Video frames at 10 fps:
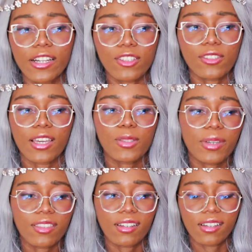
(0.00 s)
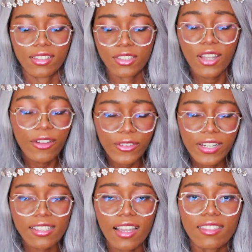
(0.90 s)
art. So that's why the
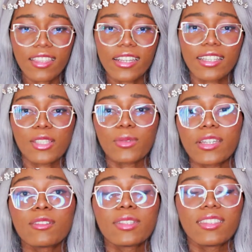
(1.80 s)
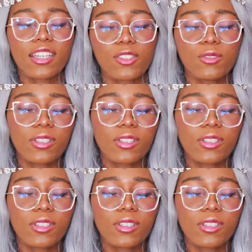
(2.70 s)
software is not there. That's why with DeX